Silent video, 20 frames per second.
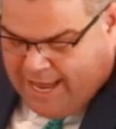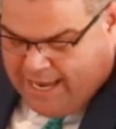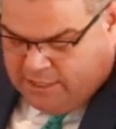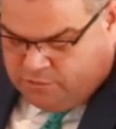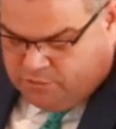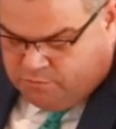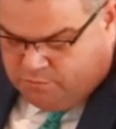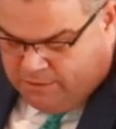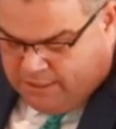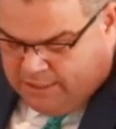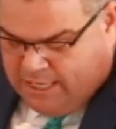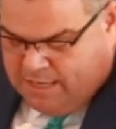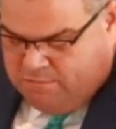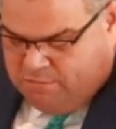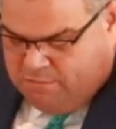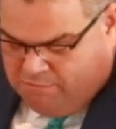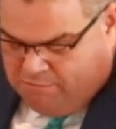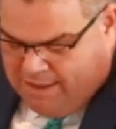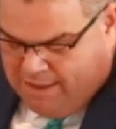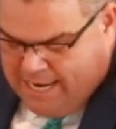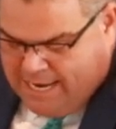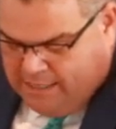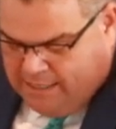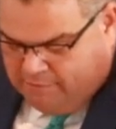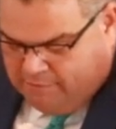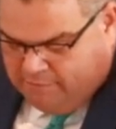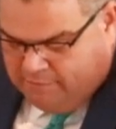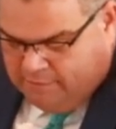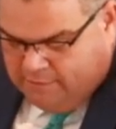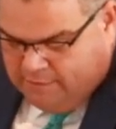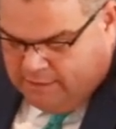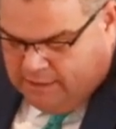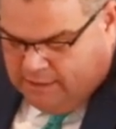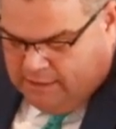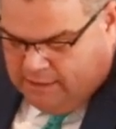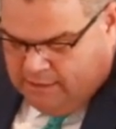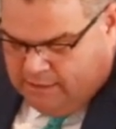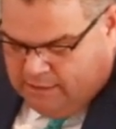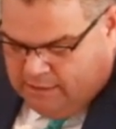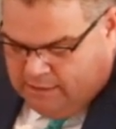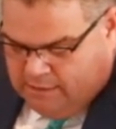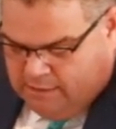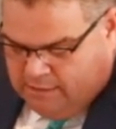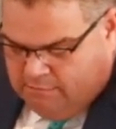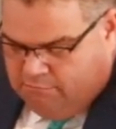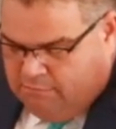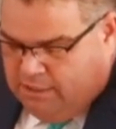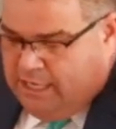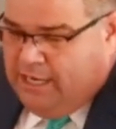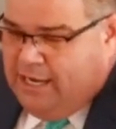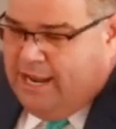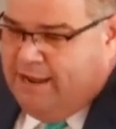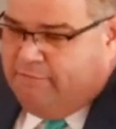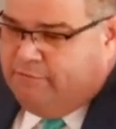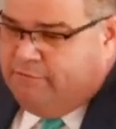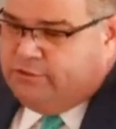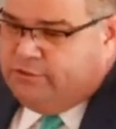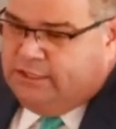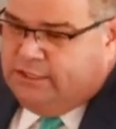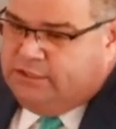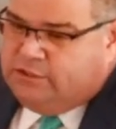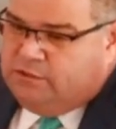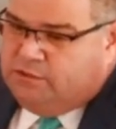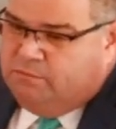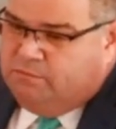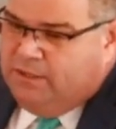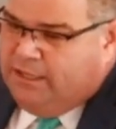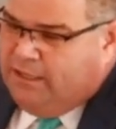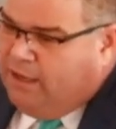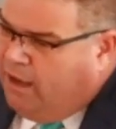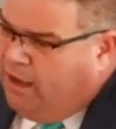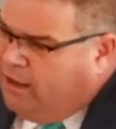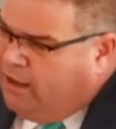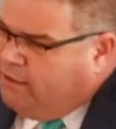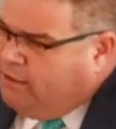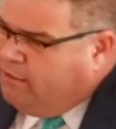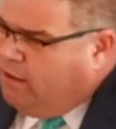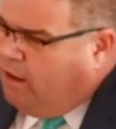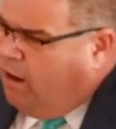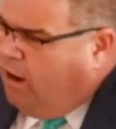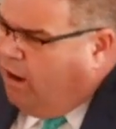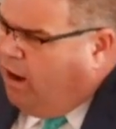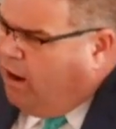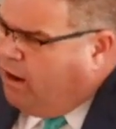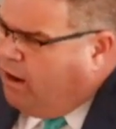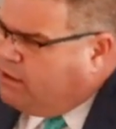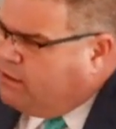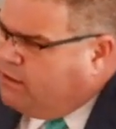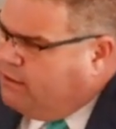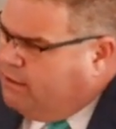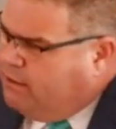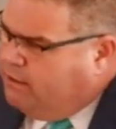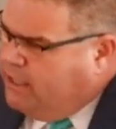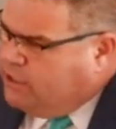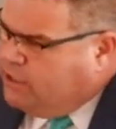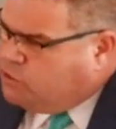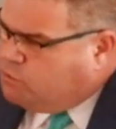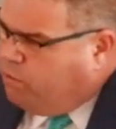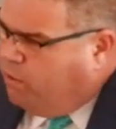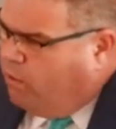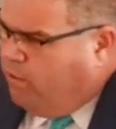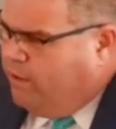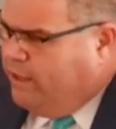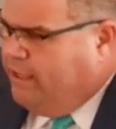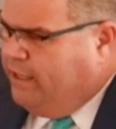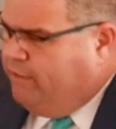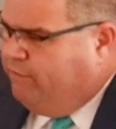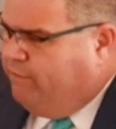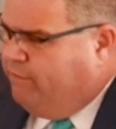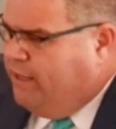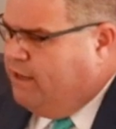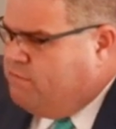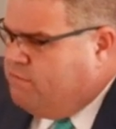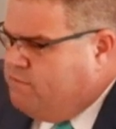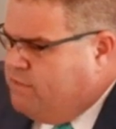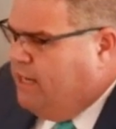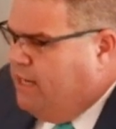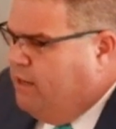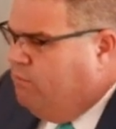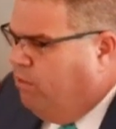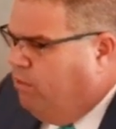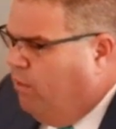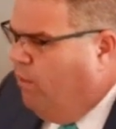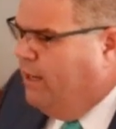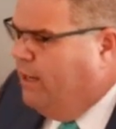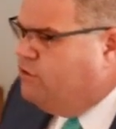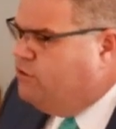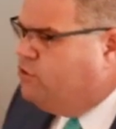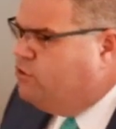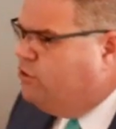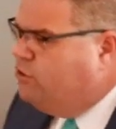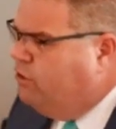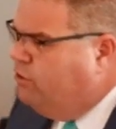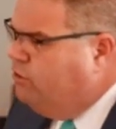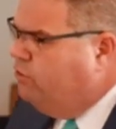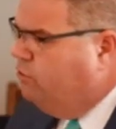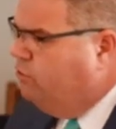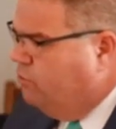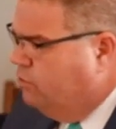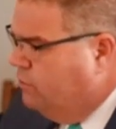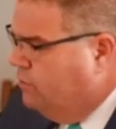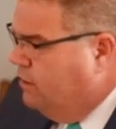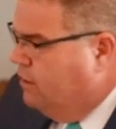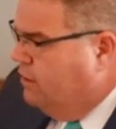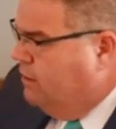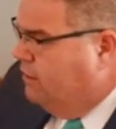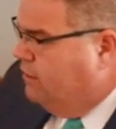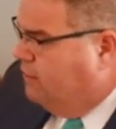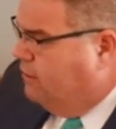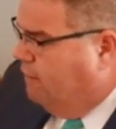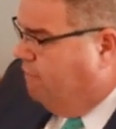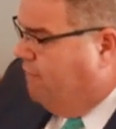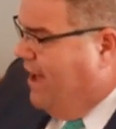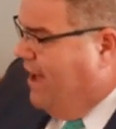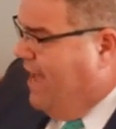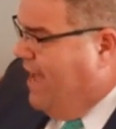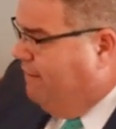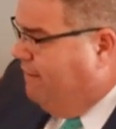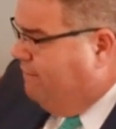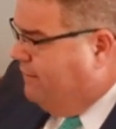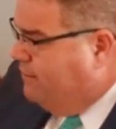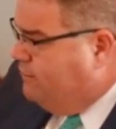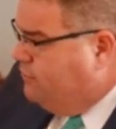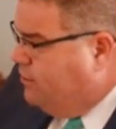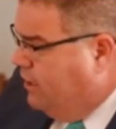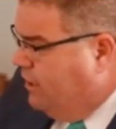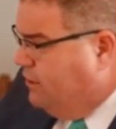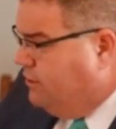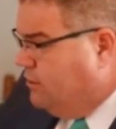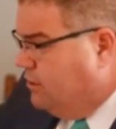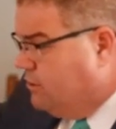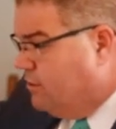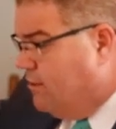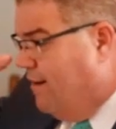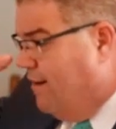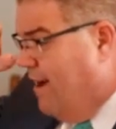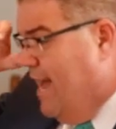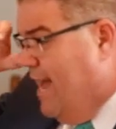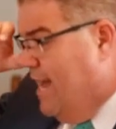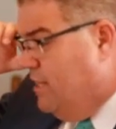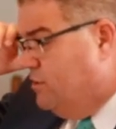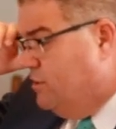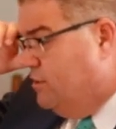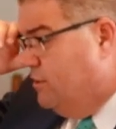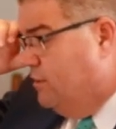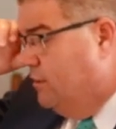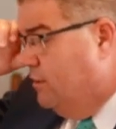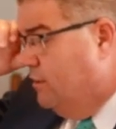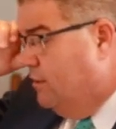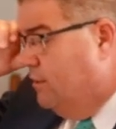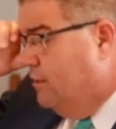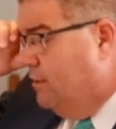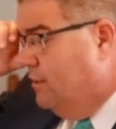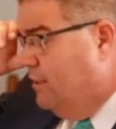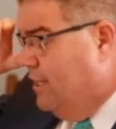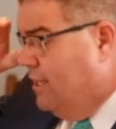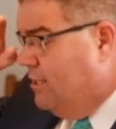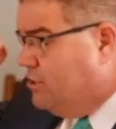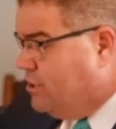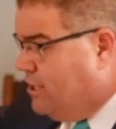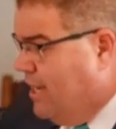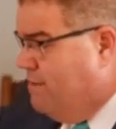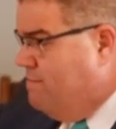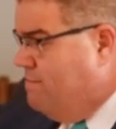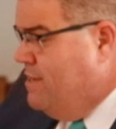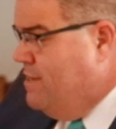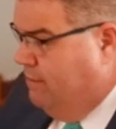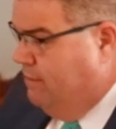became a man but he never ceased to be God. And the ark is pointing them, and it points to the fact that Jesus Christ is coming